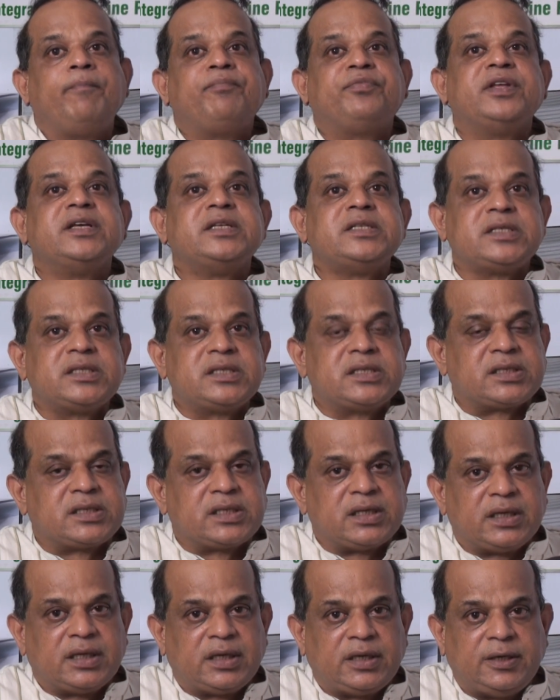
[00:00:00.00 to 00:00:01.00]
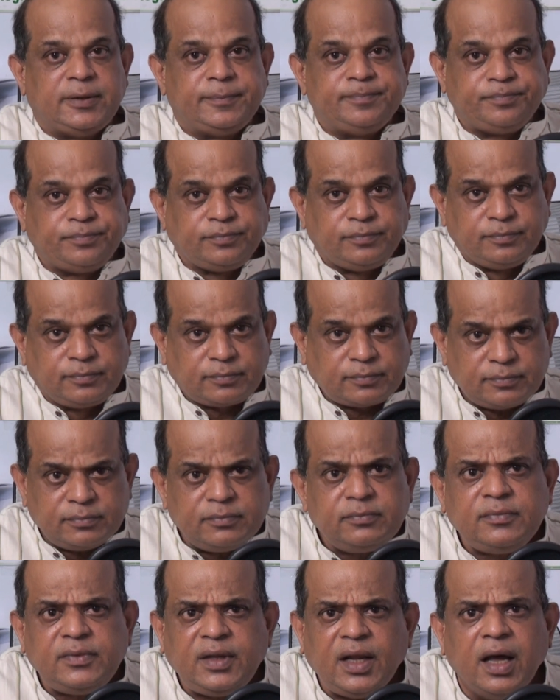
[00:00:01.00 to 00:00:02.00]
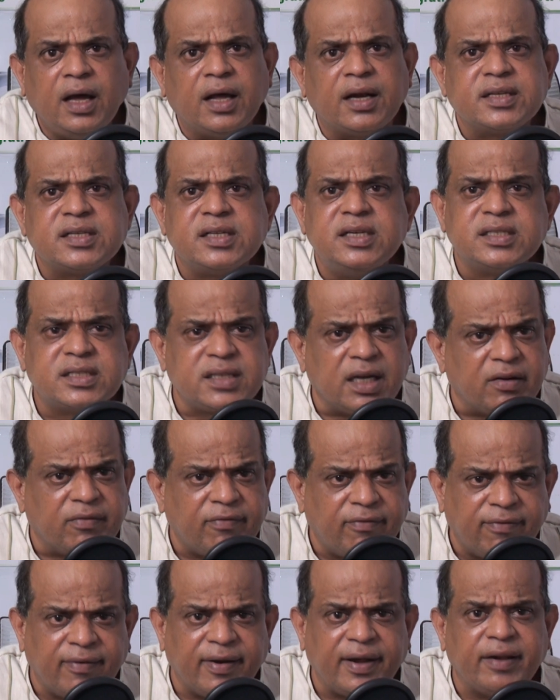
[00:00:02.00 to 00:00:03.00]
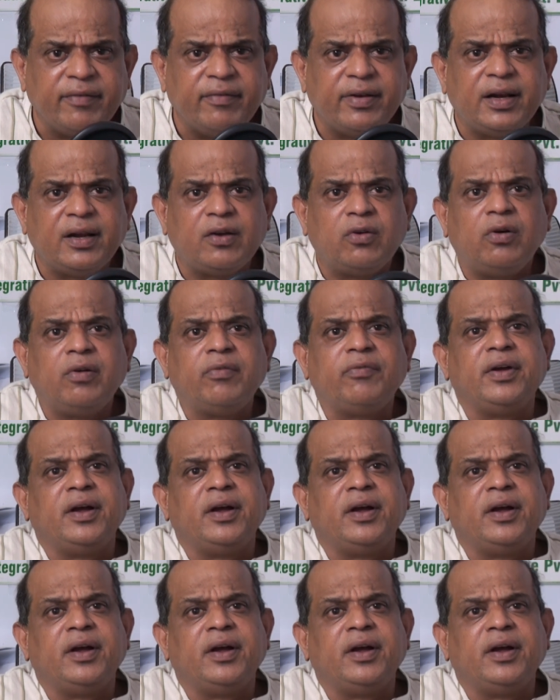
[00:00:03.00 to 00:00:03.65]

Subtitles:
This results are very good.